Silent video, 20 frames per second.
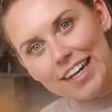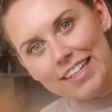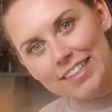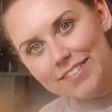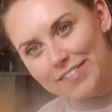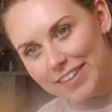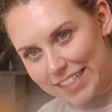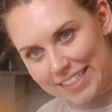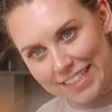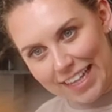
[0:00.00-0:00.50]
Are you
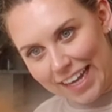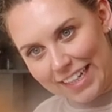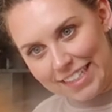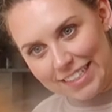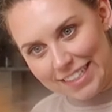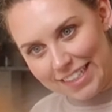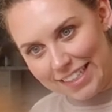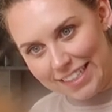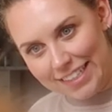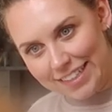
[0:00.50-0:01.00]

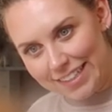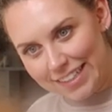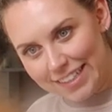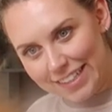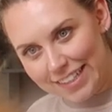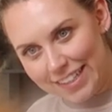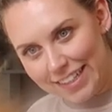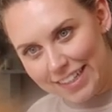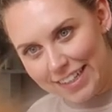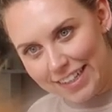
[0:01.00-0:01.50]
excited?
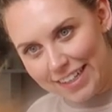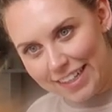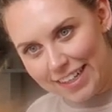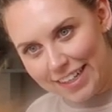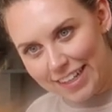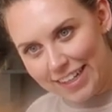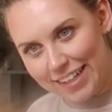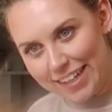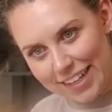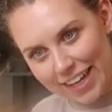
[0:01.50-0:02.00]

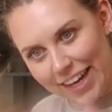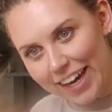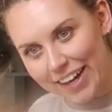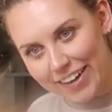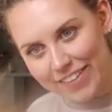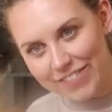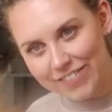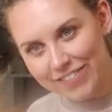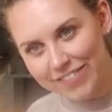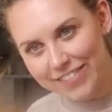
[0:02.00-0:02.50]

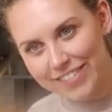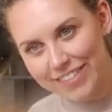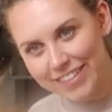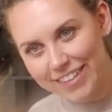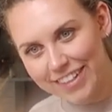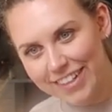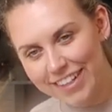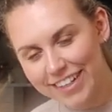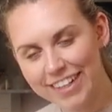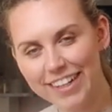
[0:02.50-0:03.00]
Come
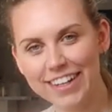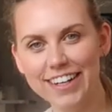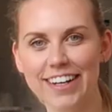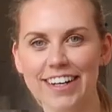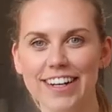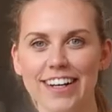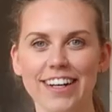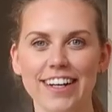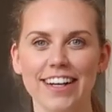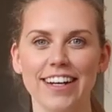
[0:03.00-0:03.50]

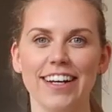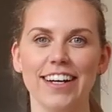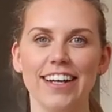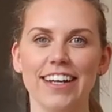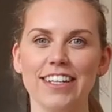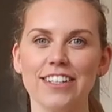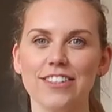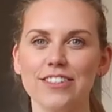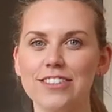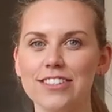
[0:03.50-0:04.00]

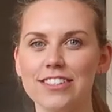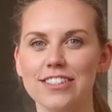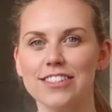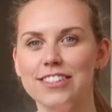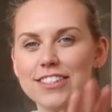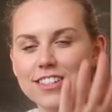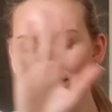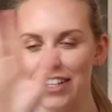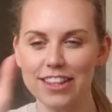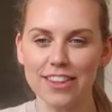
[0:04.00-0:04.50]
You're
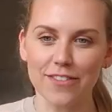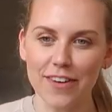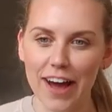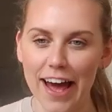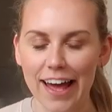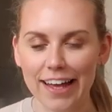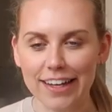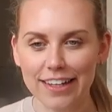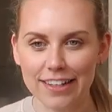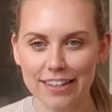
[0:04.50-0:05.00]
stood in the
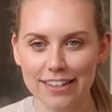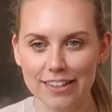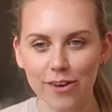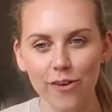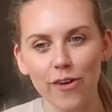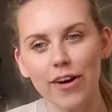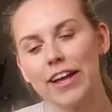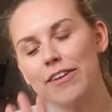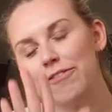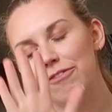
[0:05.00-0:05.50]
way.
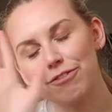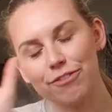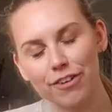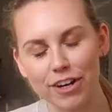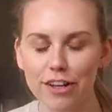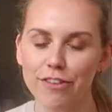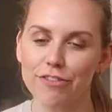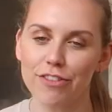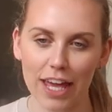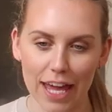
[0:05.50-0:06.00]
You're in
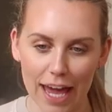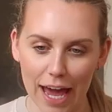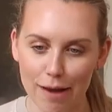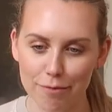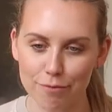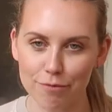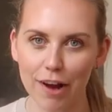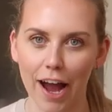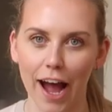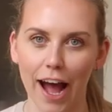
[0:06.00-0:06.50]
front of the
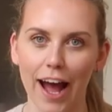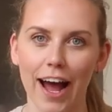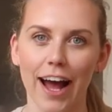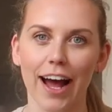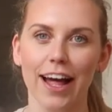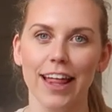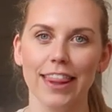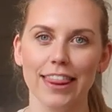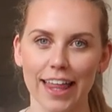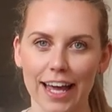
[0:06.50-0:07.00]
camera.
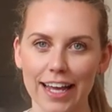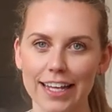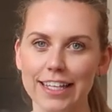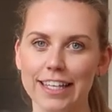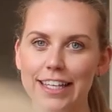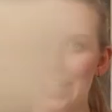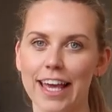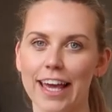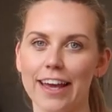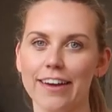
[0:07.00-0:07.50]

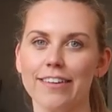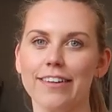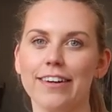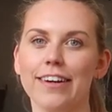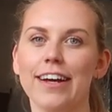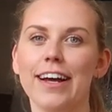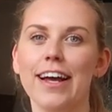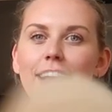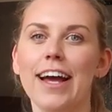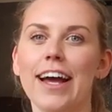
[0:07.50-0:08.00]
Thank you.
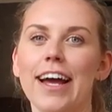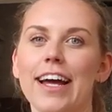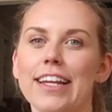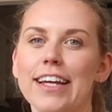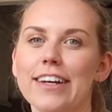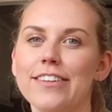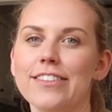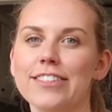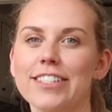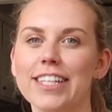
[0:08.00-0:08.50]

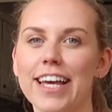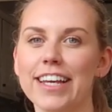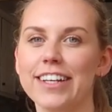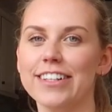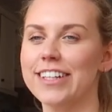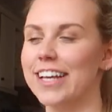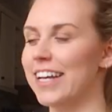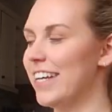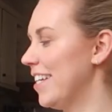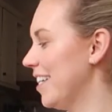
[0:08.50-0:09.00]
Now your
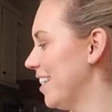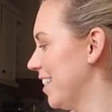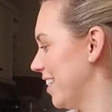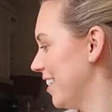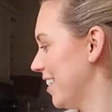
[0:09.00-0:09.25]
tail is.